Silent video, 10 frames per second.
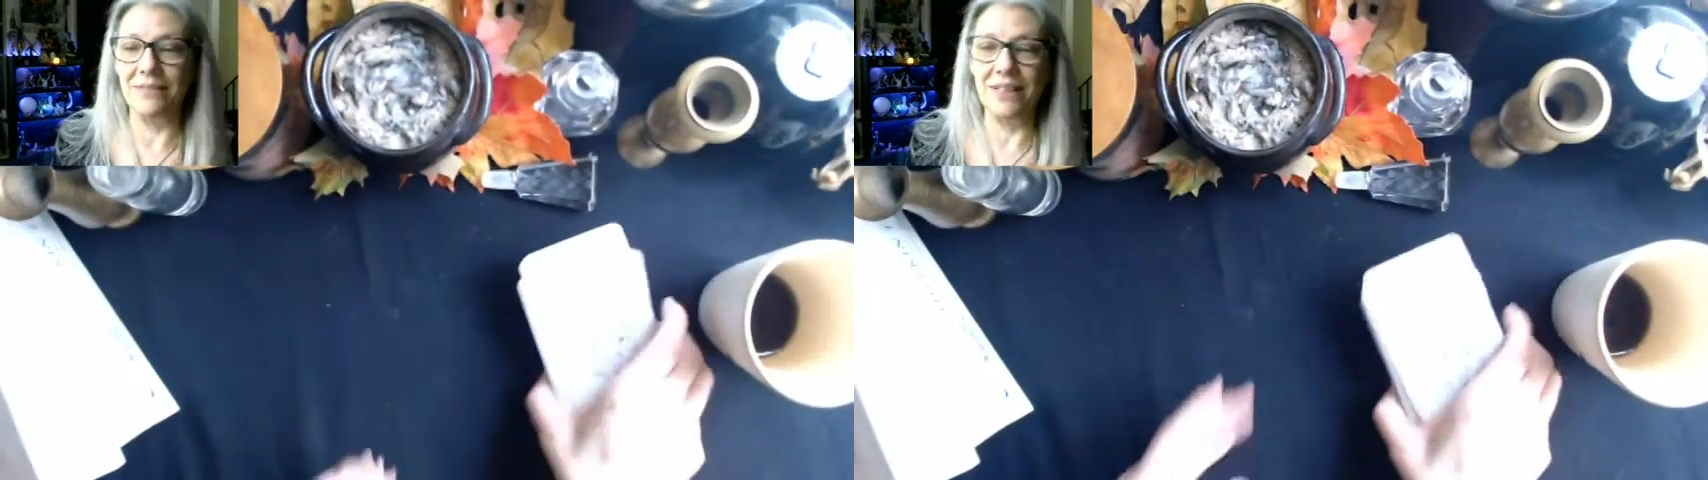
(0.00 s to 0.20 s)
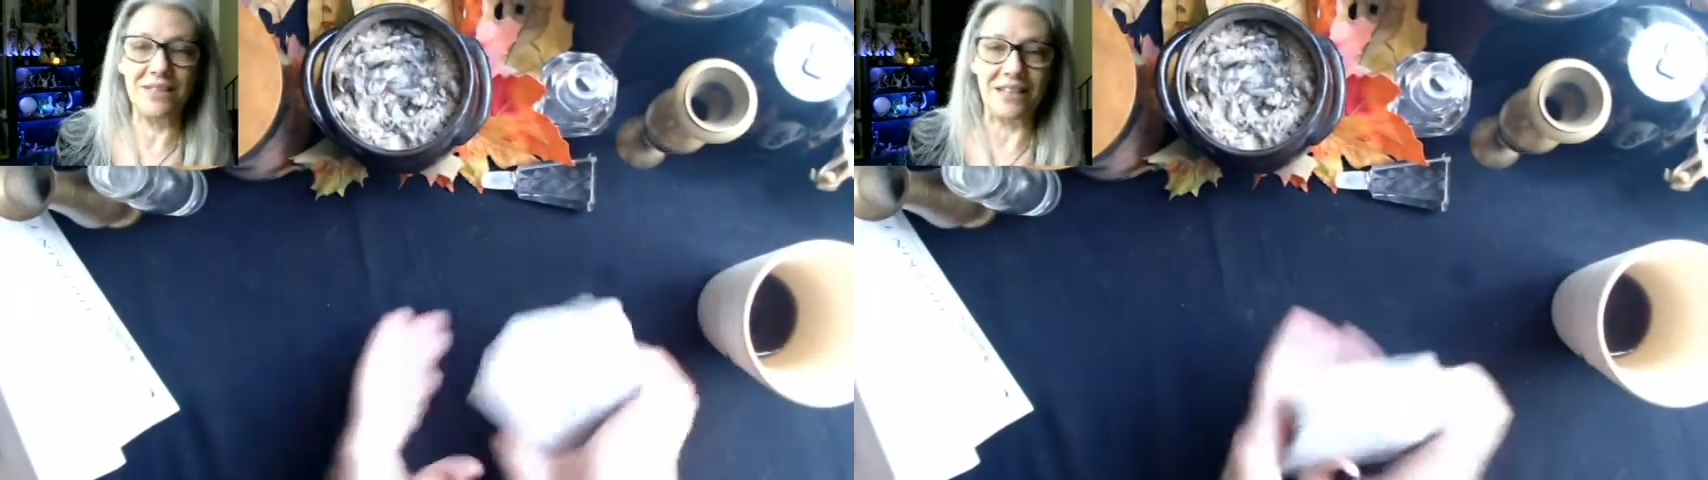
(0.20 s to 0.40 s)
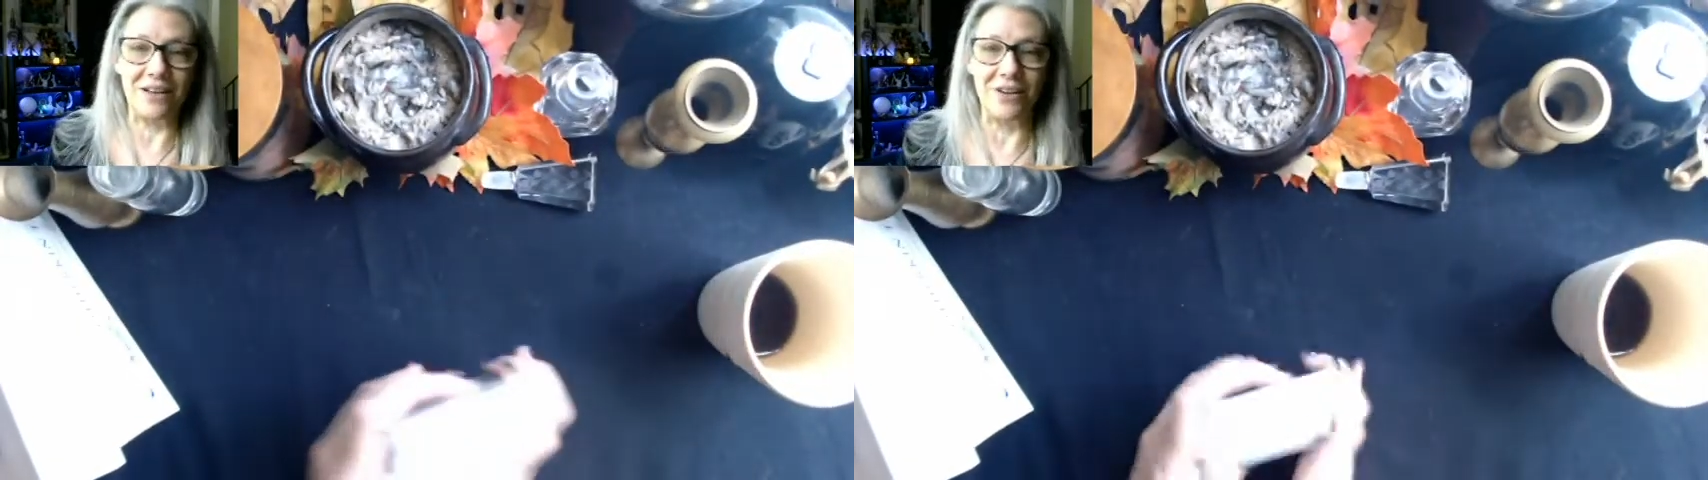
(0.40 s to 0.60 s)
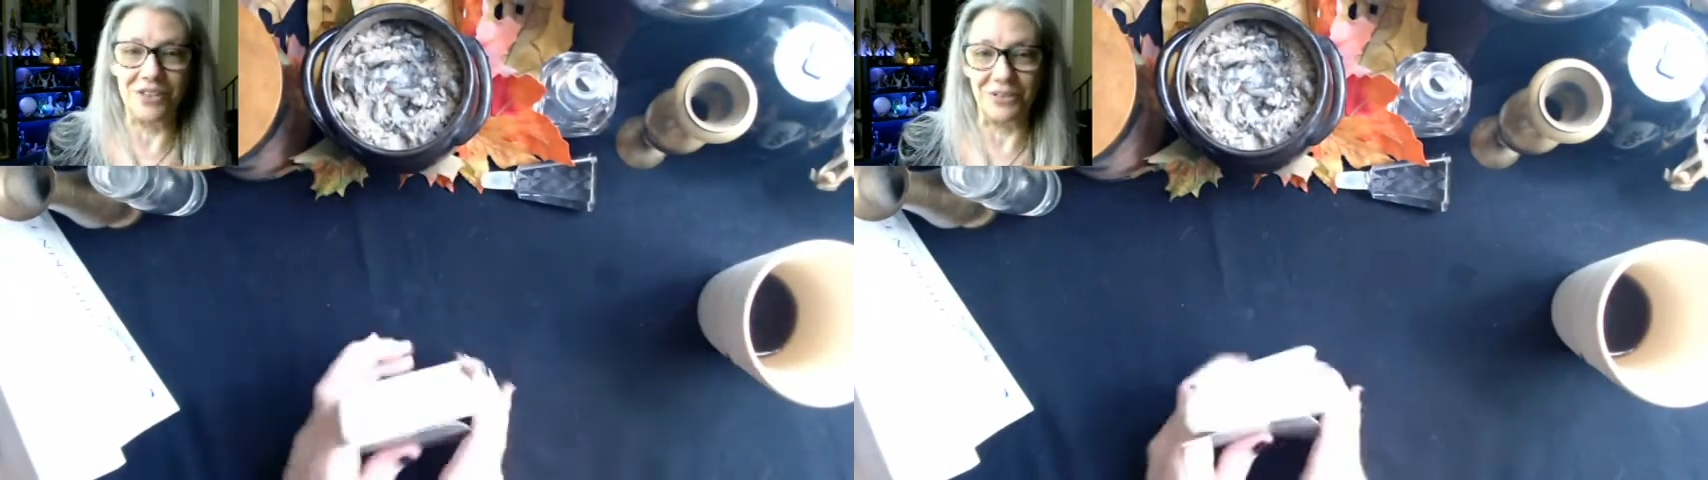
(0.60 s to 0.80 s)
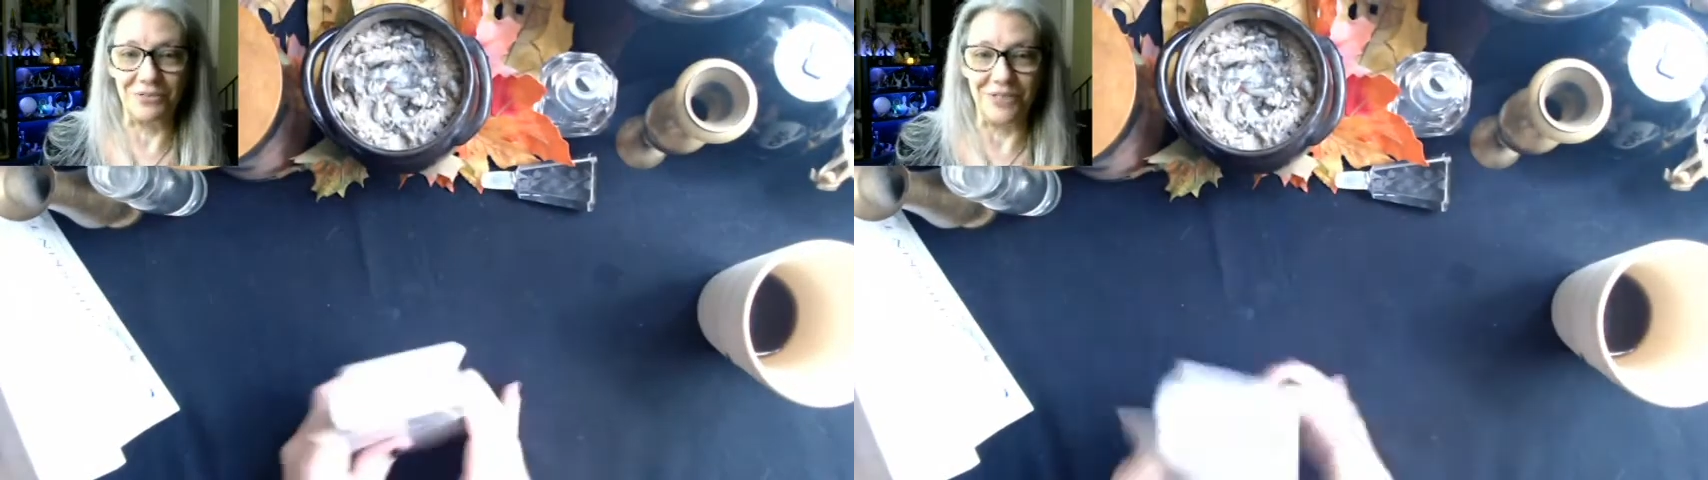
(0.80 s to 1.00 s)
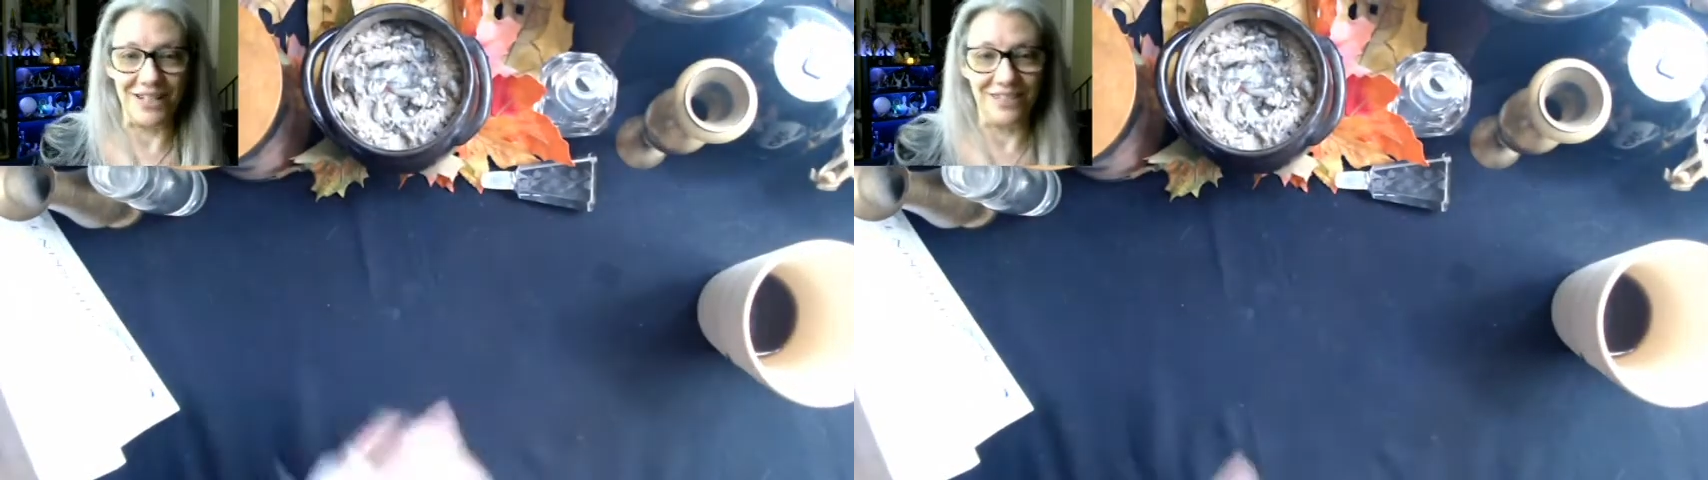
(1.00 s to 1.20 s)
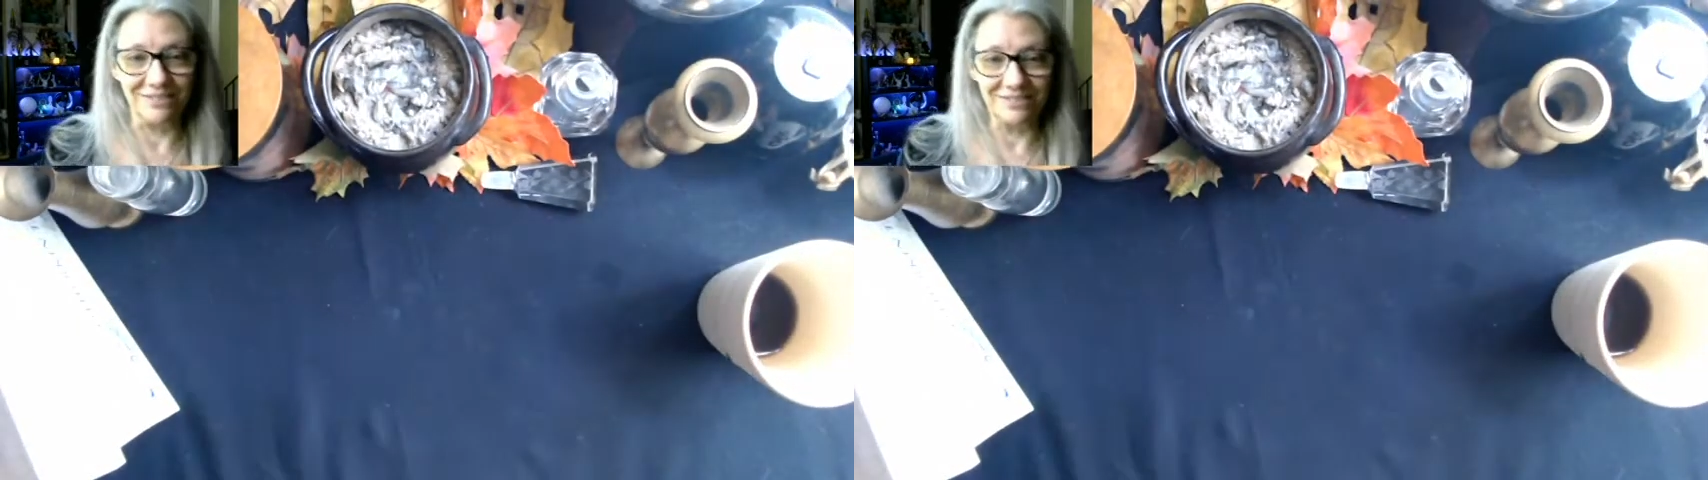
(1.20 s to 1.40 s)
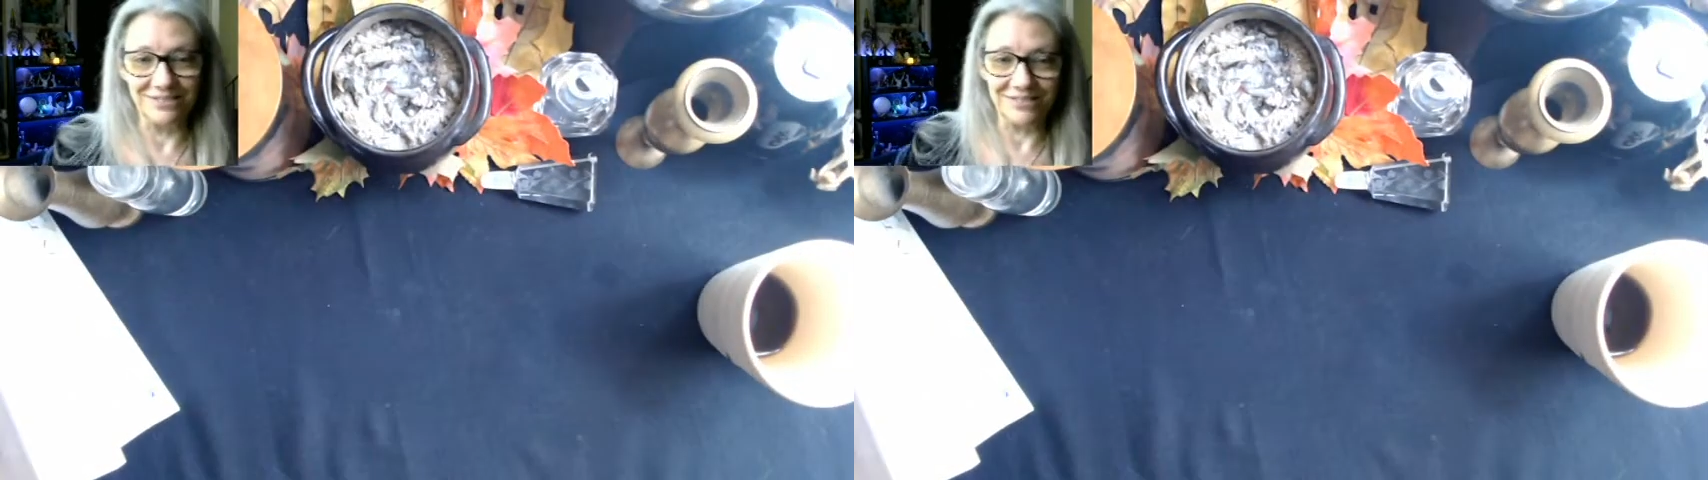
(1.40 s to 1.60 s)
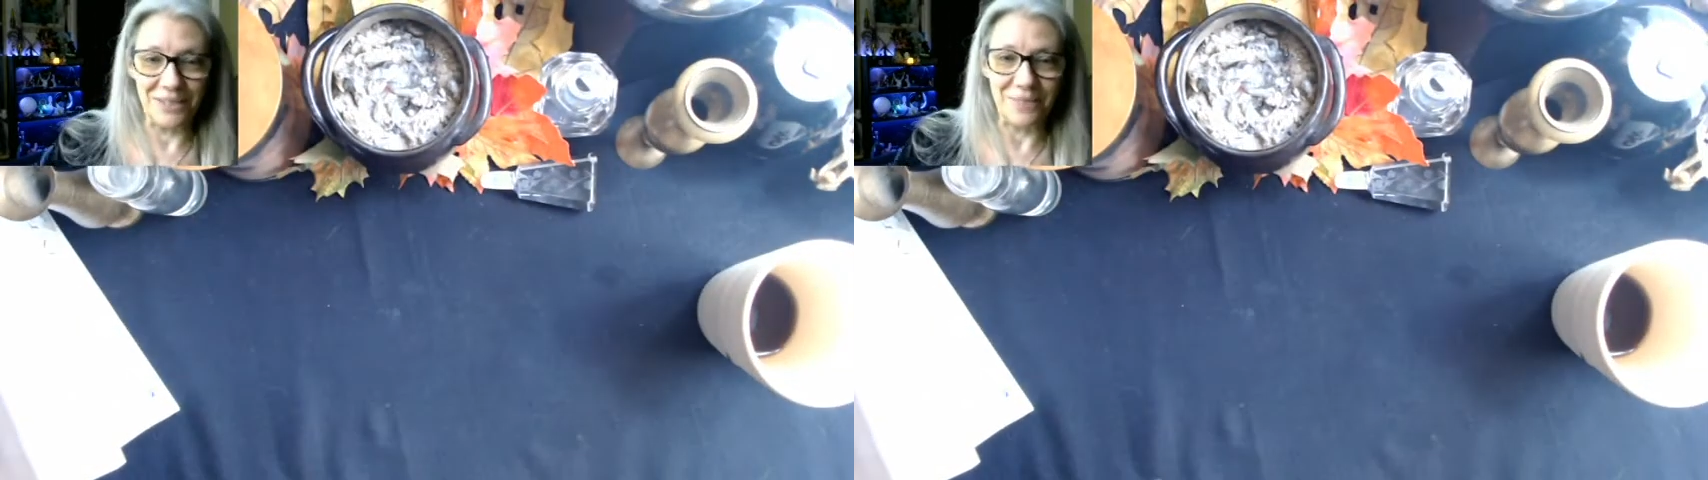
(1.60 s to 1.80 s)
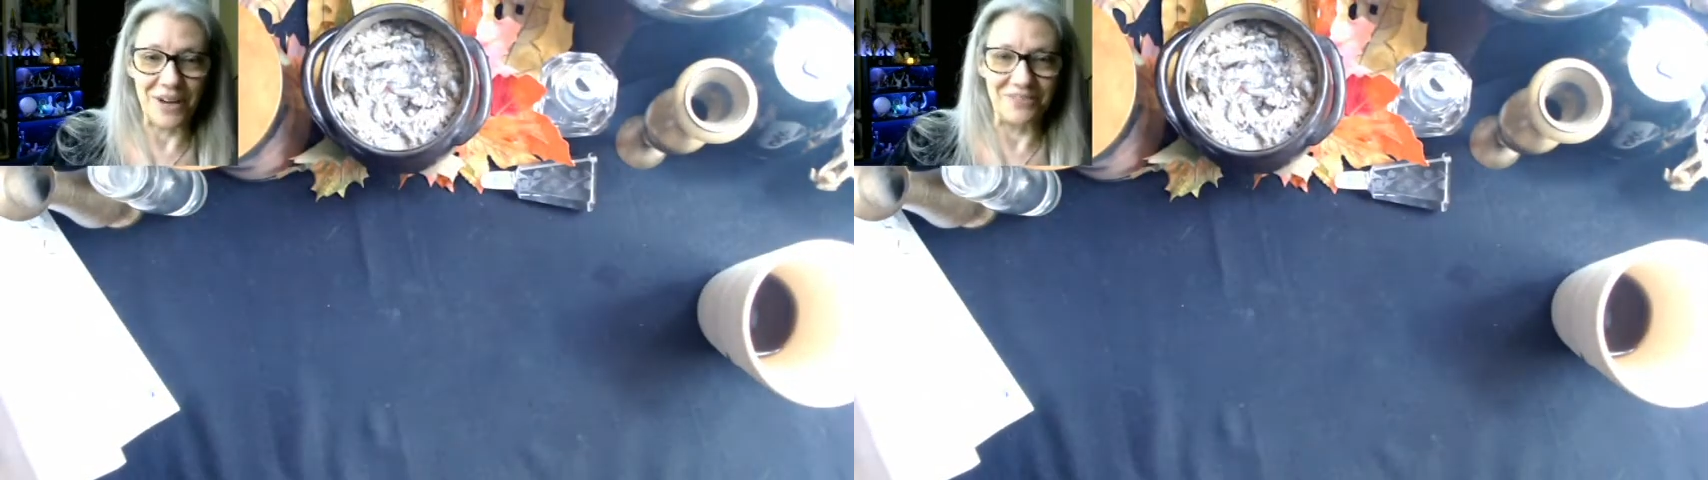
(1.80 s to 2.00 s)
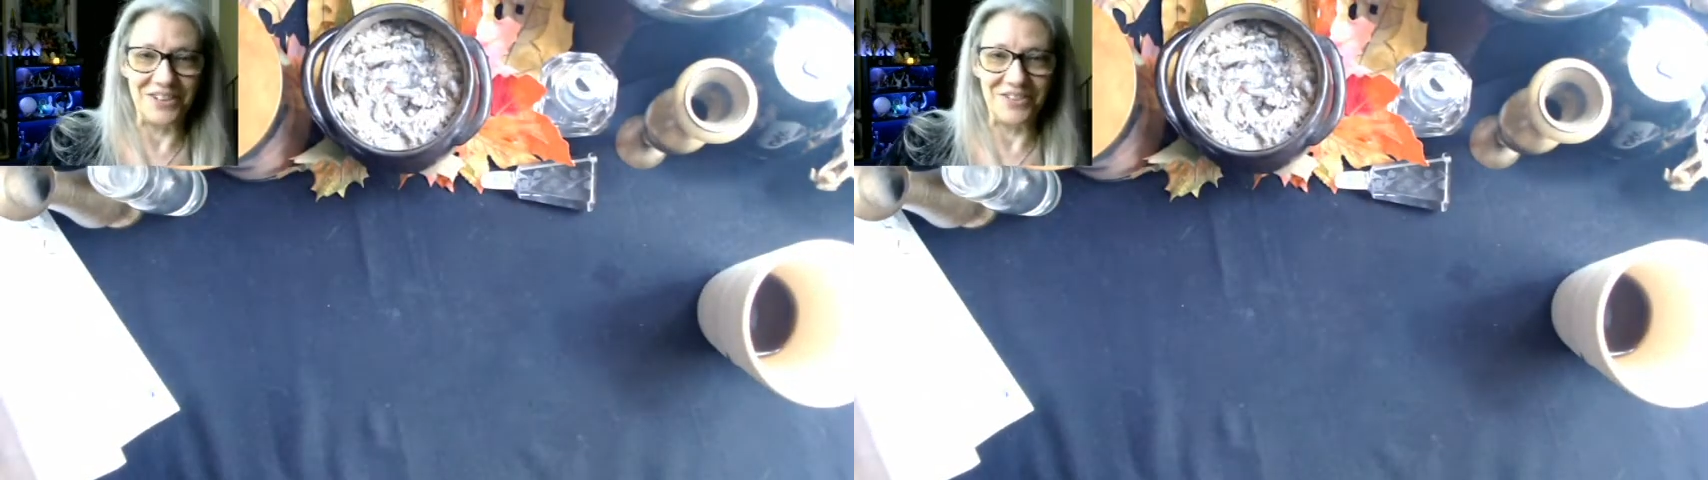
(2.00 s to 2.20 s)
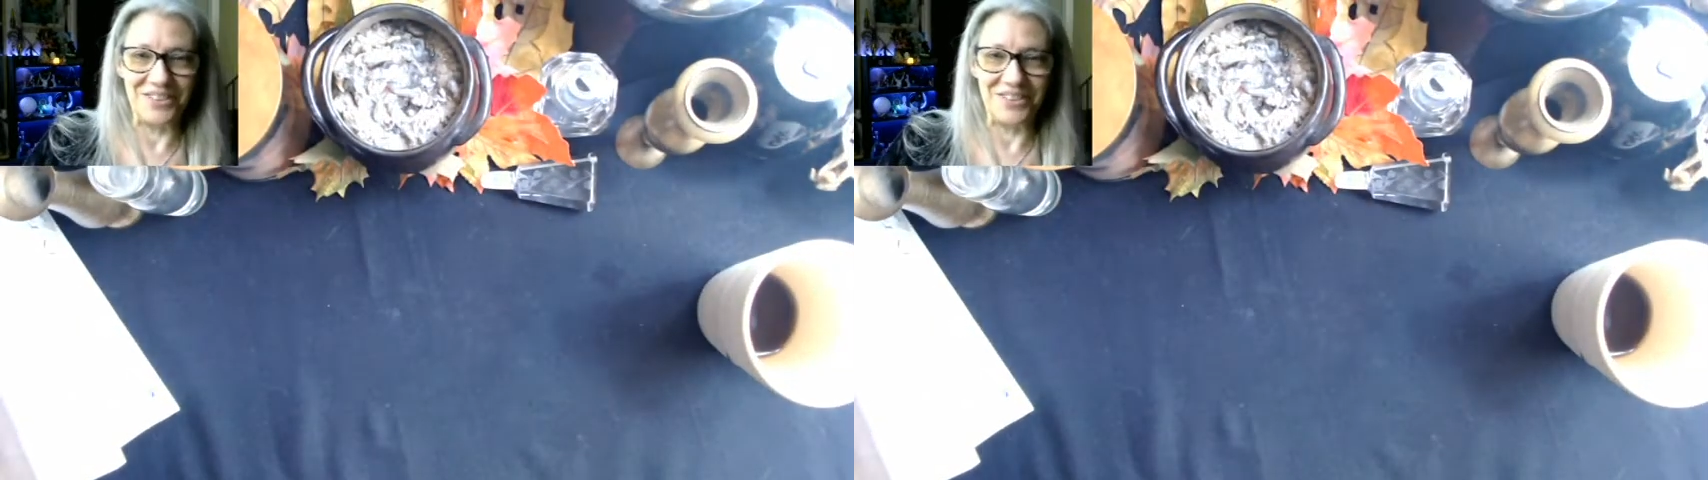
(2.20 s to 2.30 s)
Let's get on to the reading. Come on, Roze.